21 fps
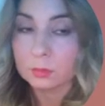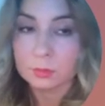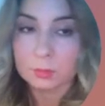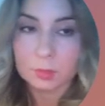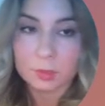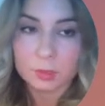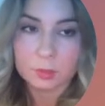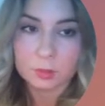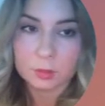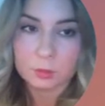
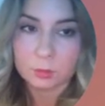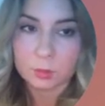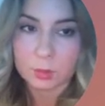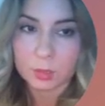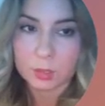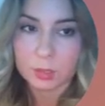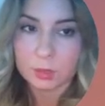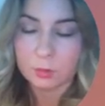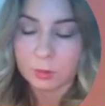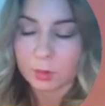This is
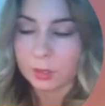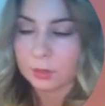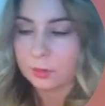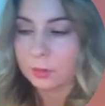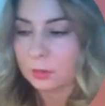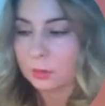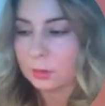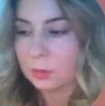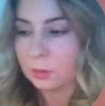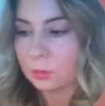what he
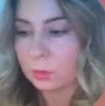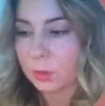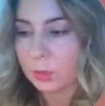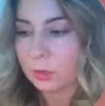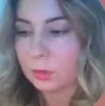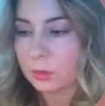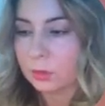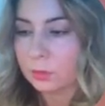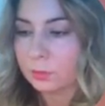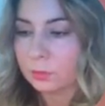writes in his
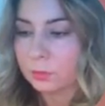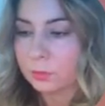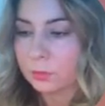book.